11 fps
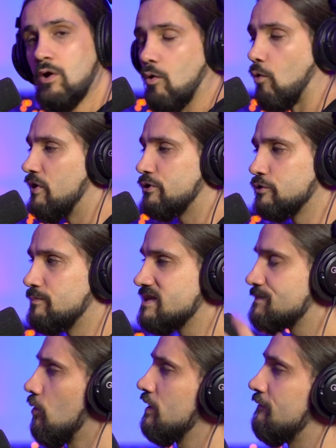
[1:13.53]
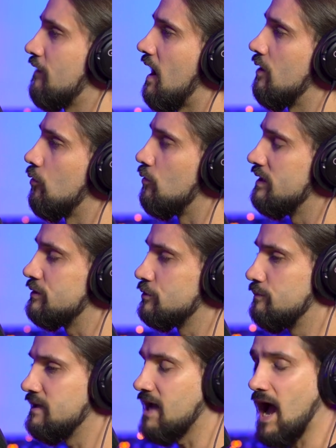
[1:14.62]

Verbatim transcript: Or it could be Spotify, or it could be